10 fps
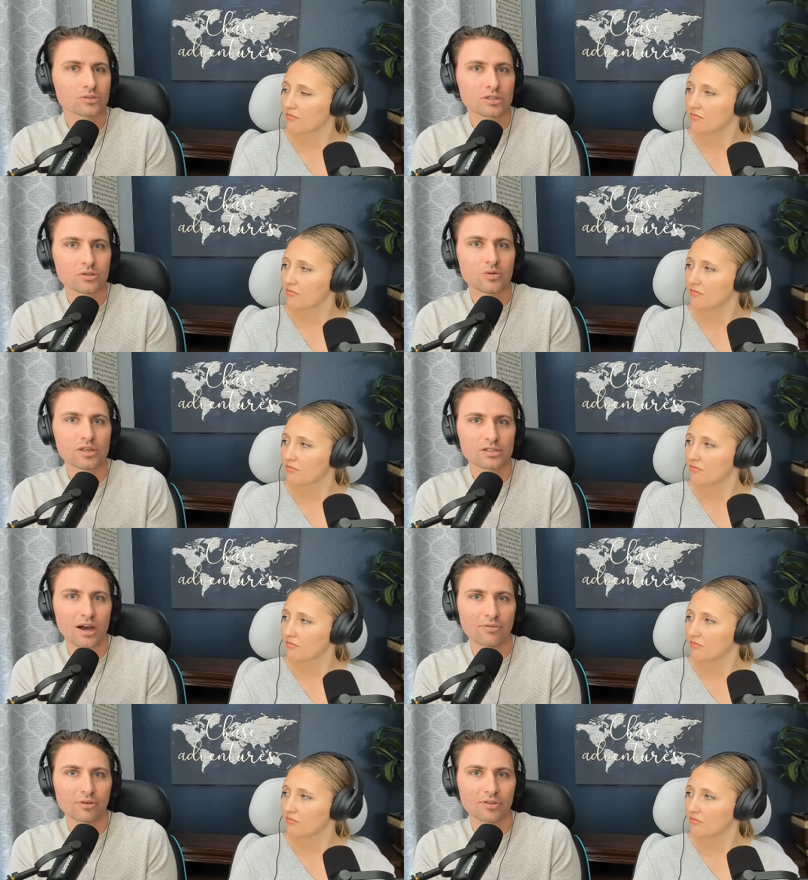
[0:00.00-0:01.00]
Speaker 1: to do these
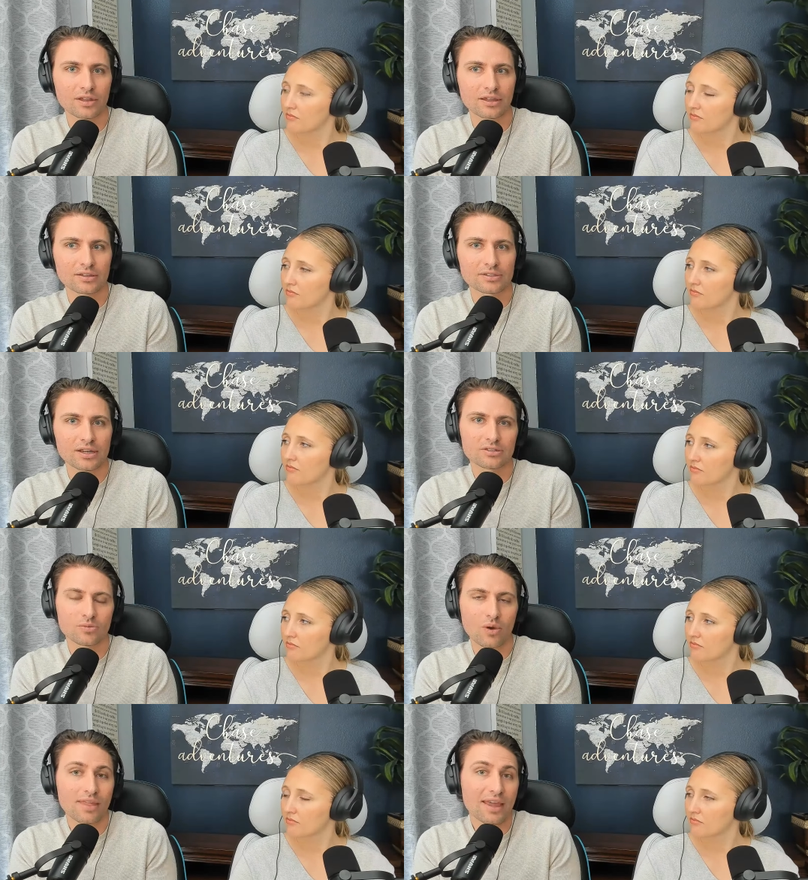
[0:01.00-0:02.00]
awful things
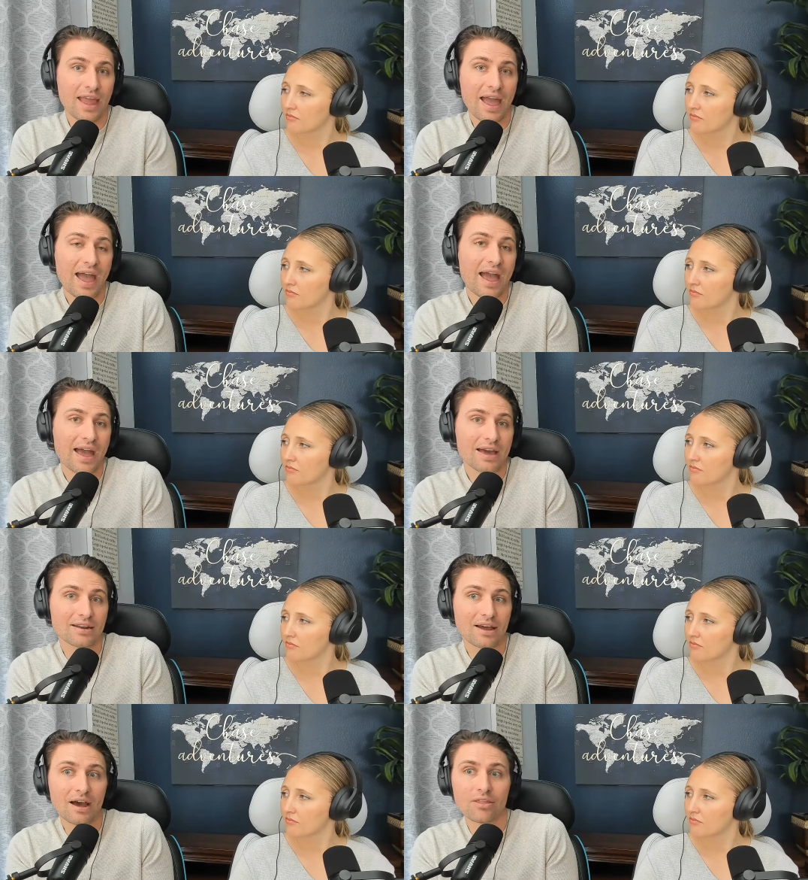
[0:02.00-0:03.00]
when they had
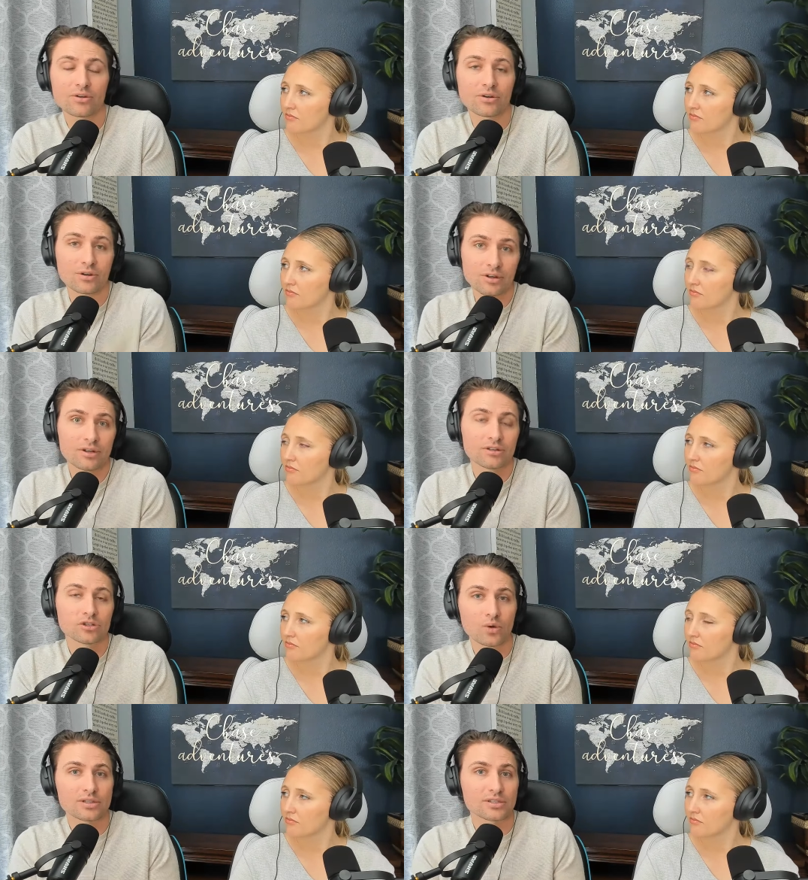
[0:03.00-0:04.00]
other
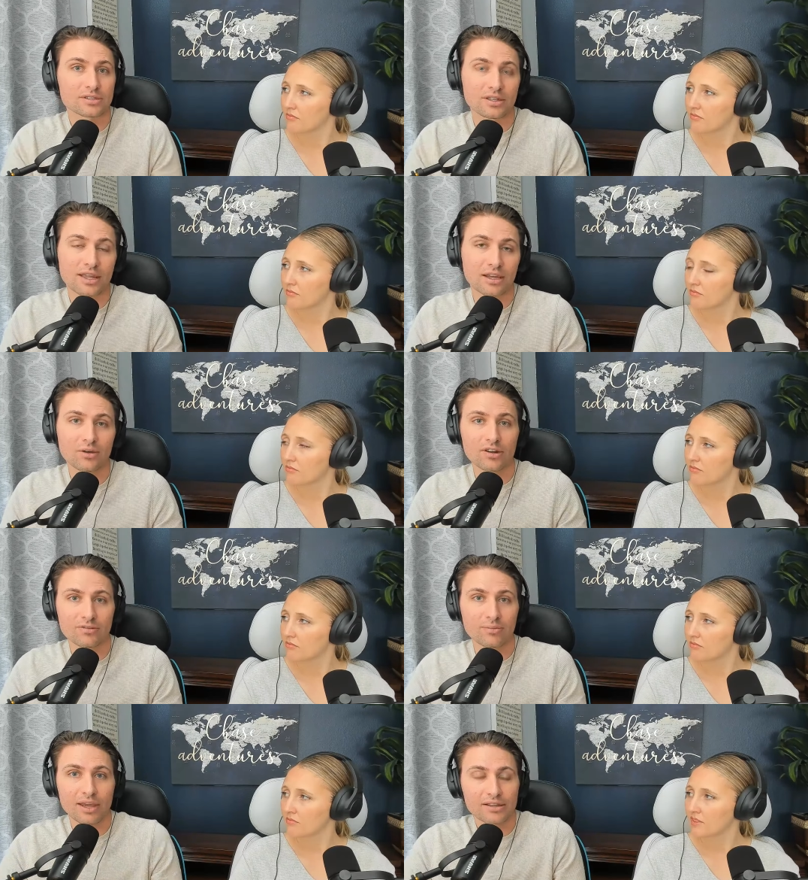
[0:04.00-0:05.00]
choices that they could
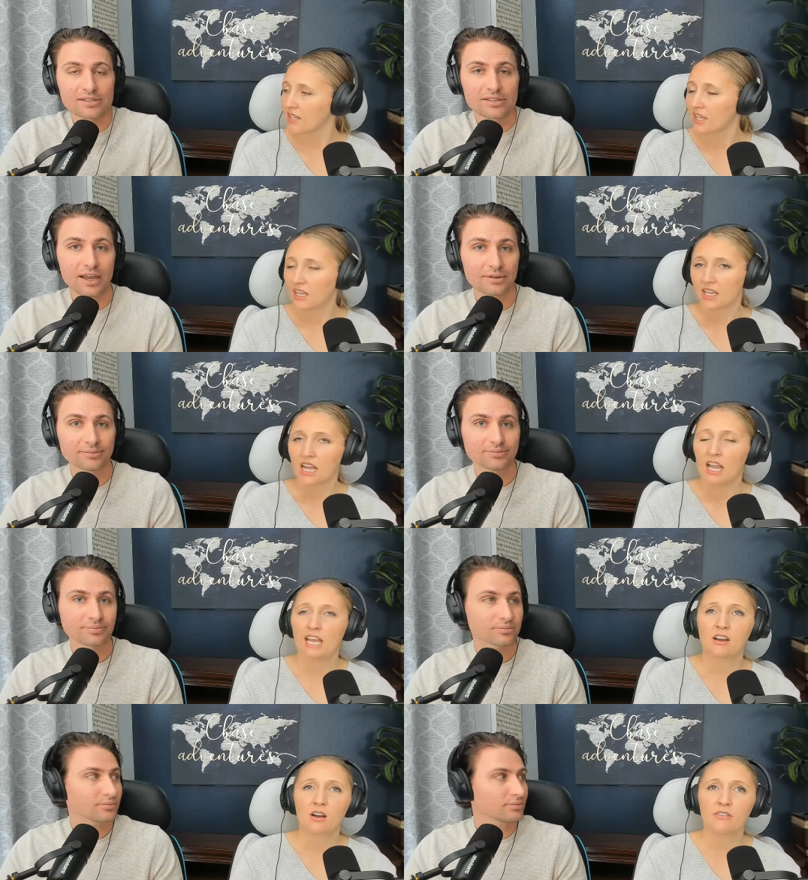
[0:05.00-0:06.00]
have made instead.
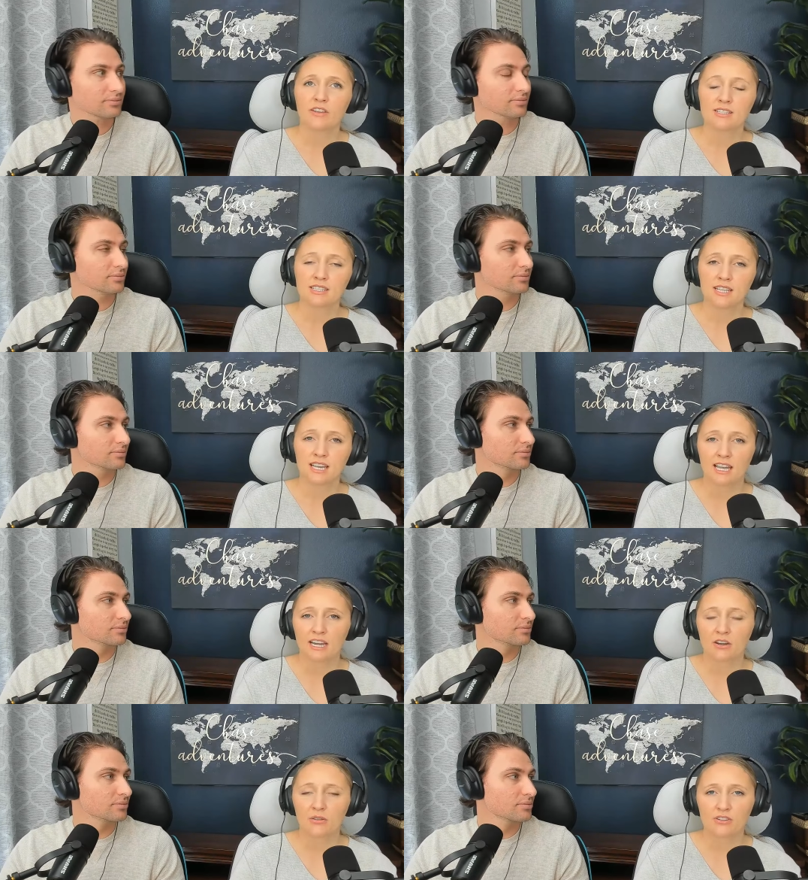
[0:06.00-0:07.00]
Speaker 2: And obviously, and
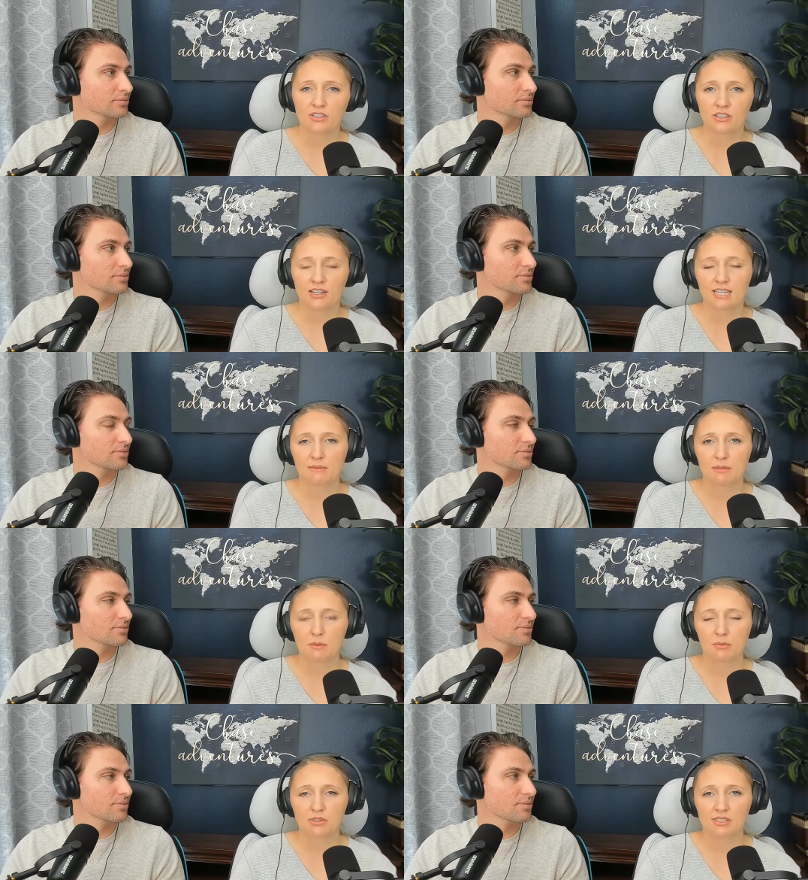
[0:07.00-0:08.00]
I know there's a lot of times
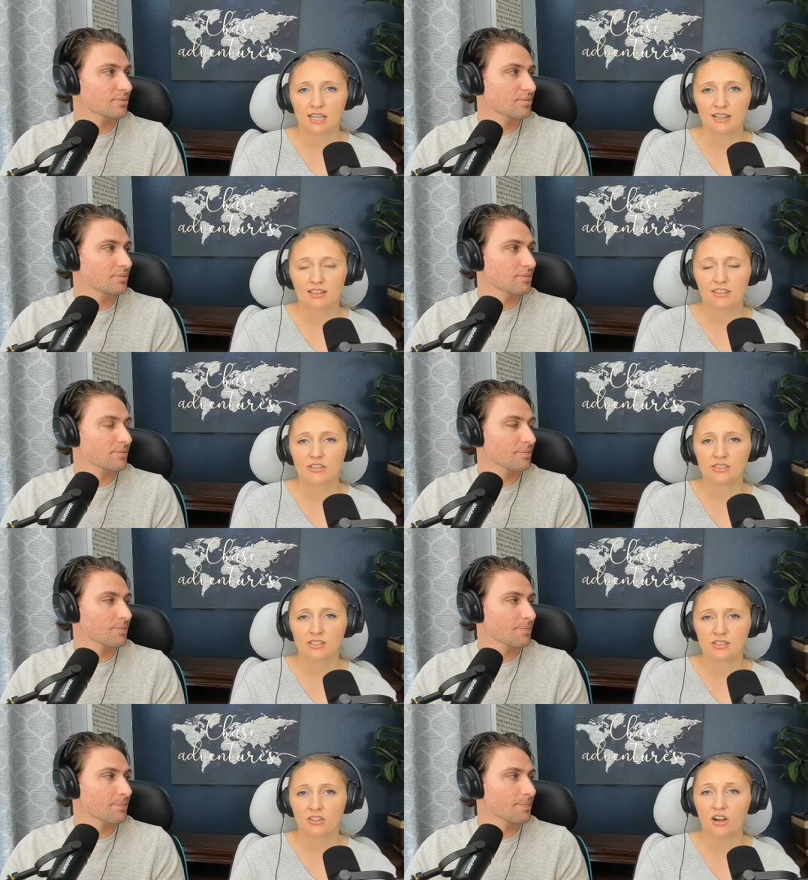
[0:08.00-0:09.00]
people will say, like, there's
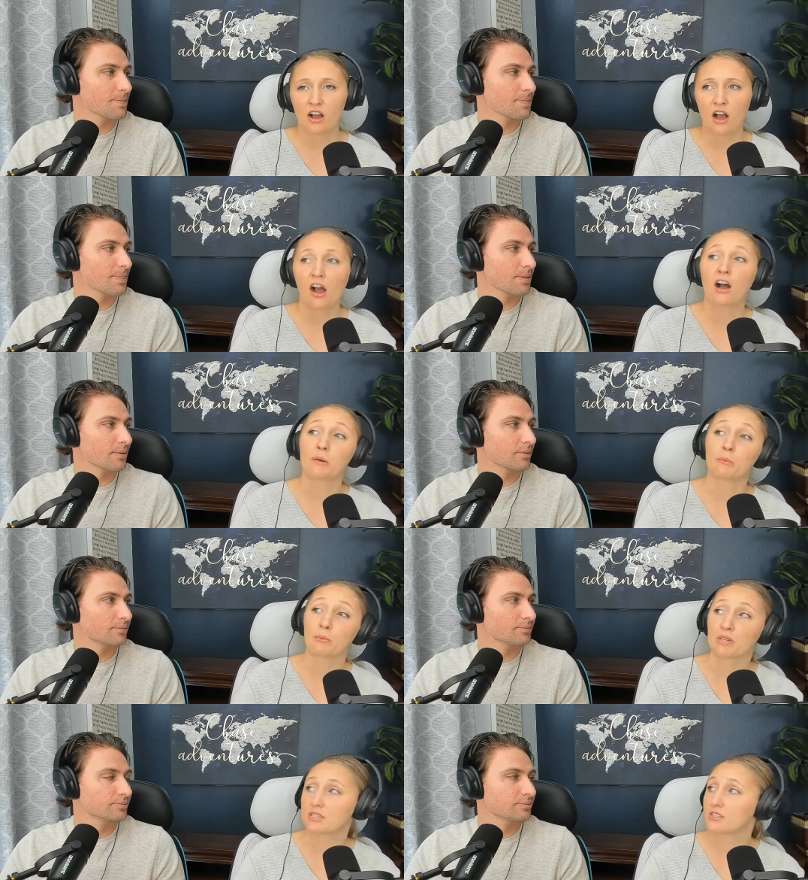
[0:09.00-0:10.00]
little aha
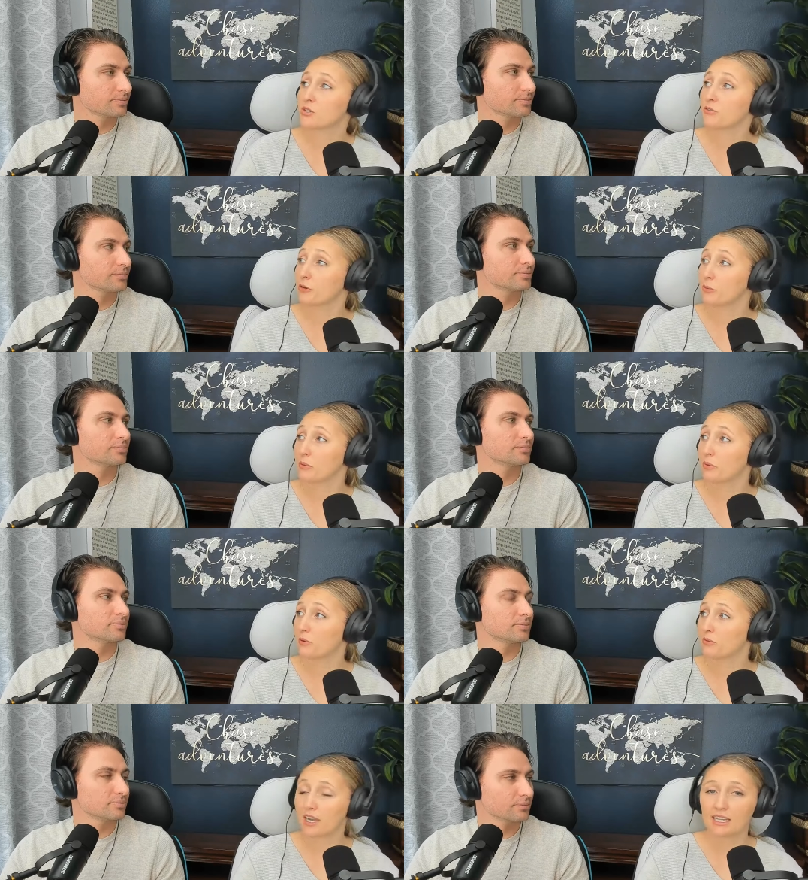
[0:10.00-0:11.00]
moments too for people,
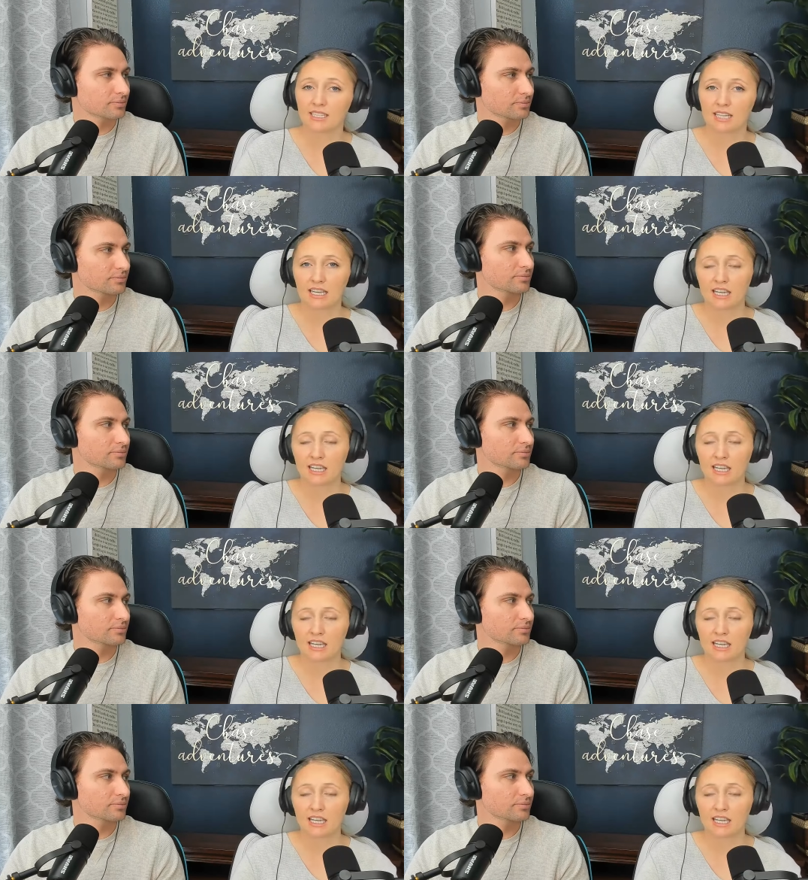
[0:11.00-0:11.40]
right? Like,
Speaker 1: mm-hmm.